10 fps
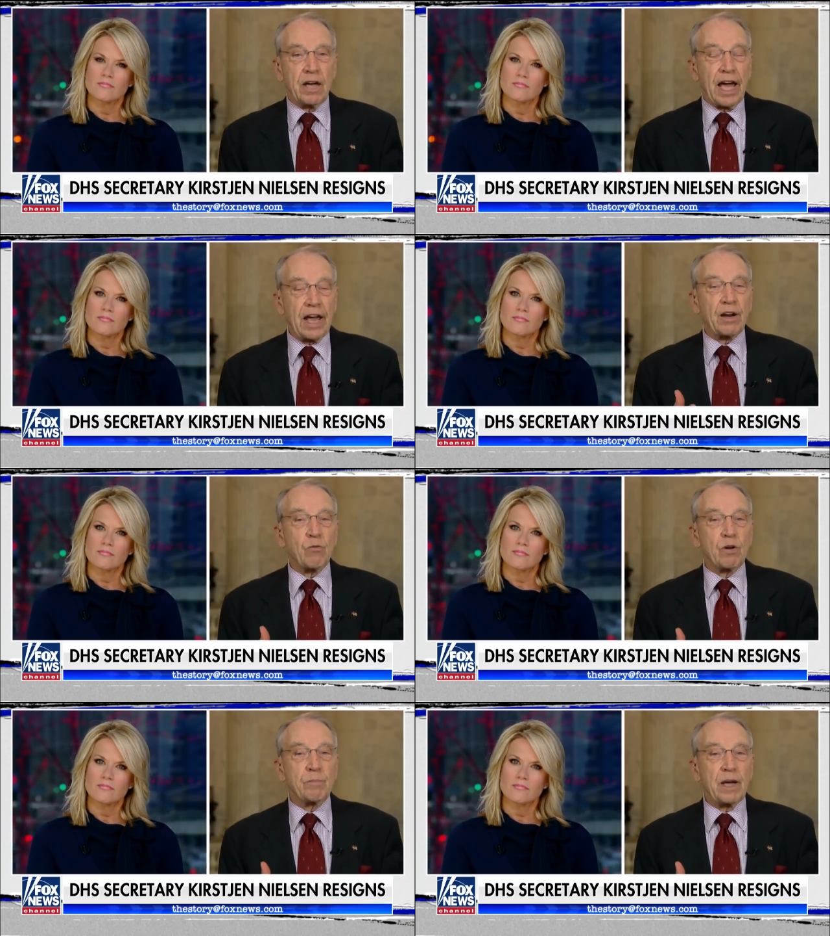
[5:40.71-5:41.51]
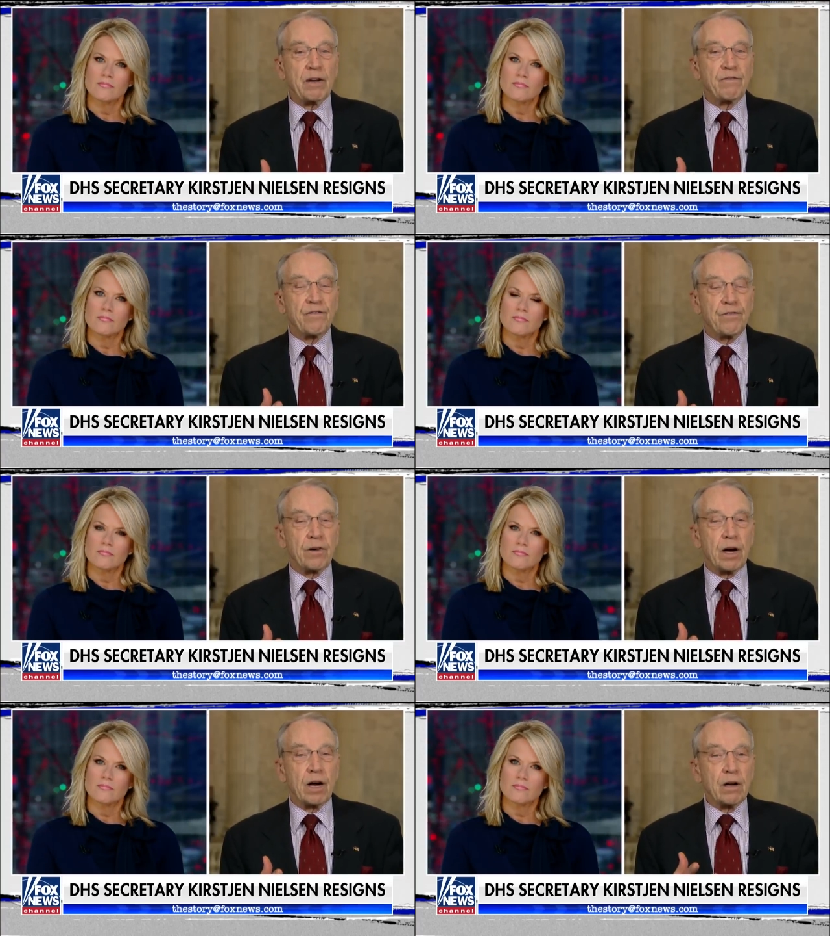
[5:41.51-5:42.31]
Speaker 1: And it would be
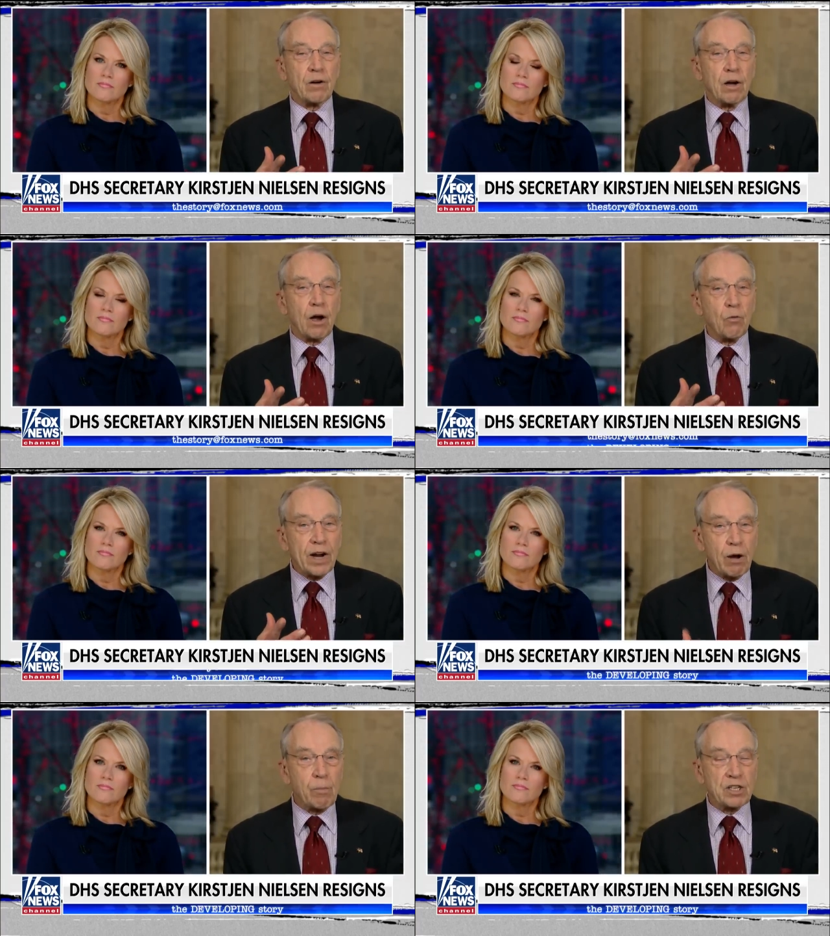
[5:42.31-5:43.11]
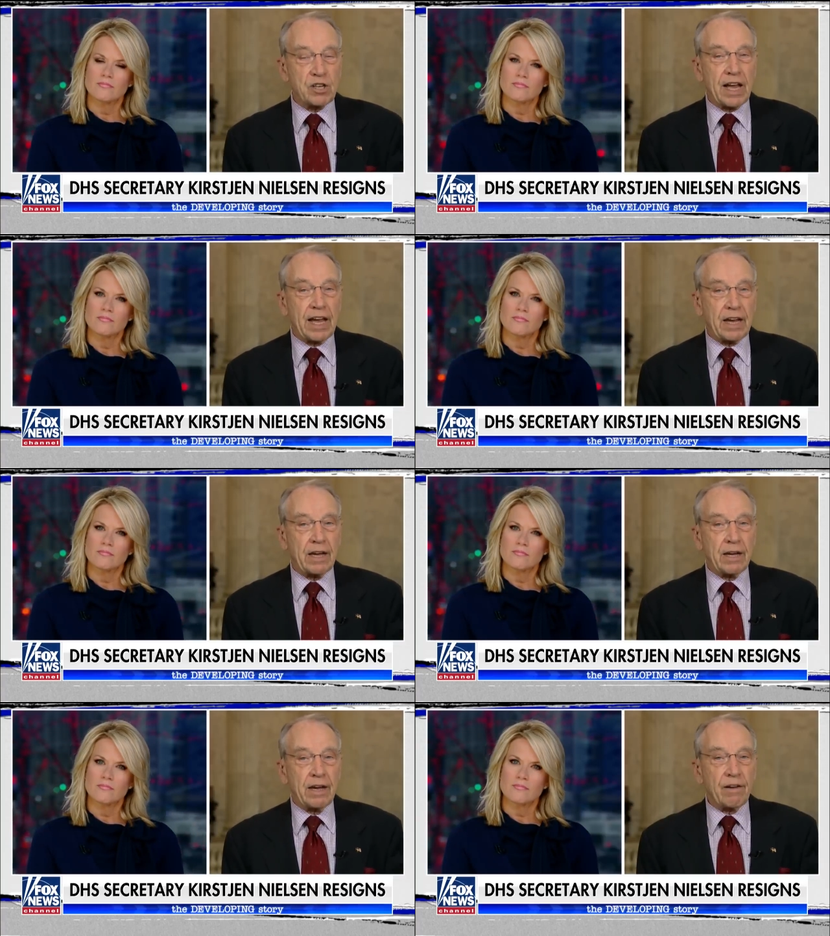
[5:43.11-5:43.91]
uh, a real
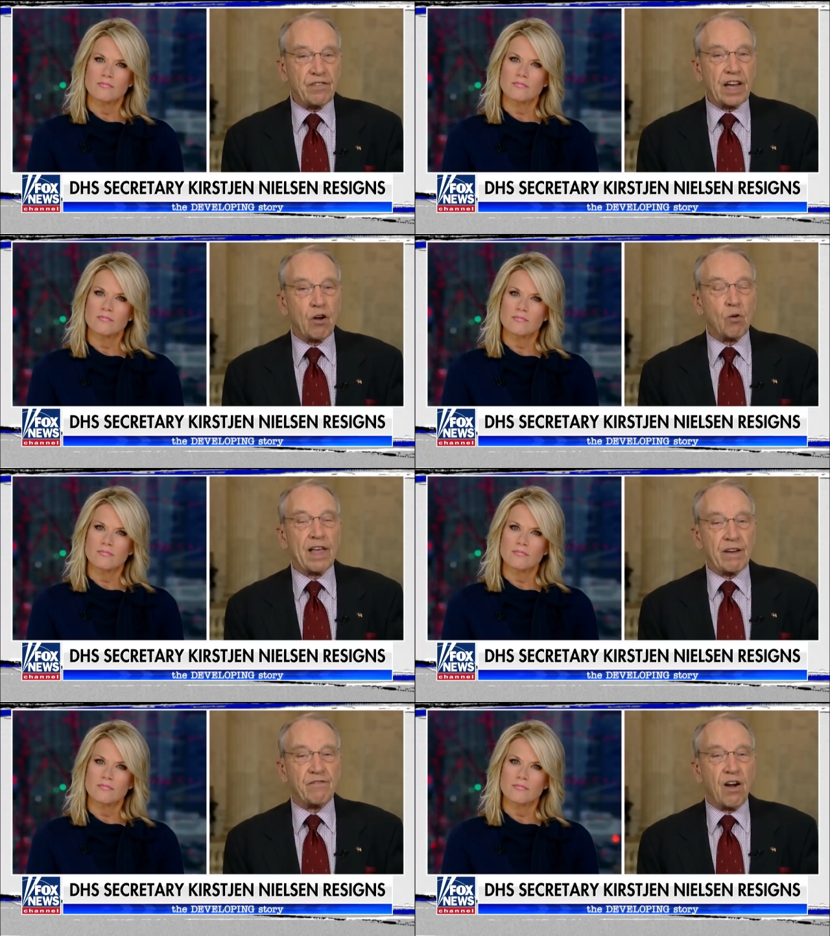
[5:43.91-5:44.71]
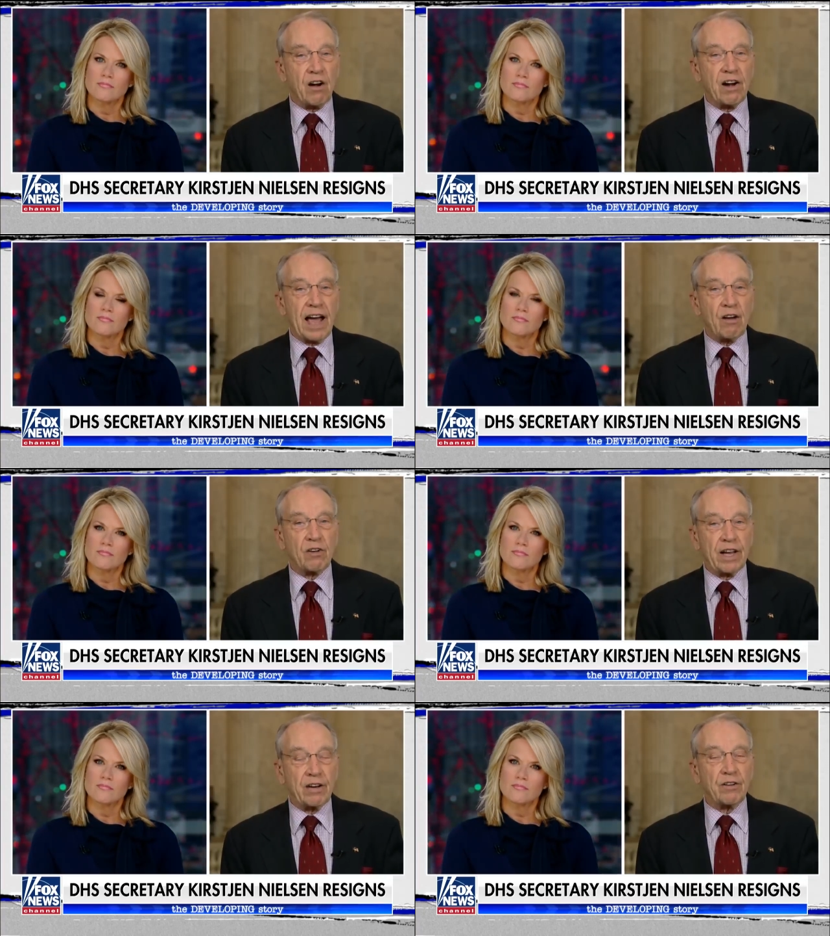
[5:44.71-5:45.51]
mistake if they go that far
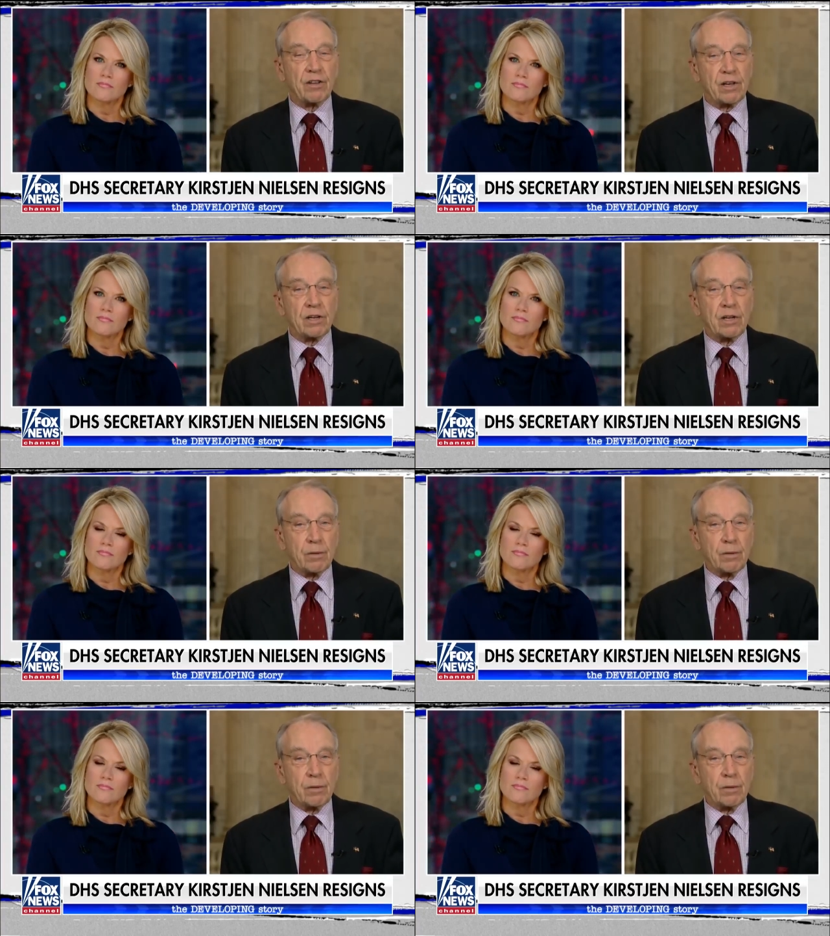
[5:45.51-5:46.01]
down into the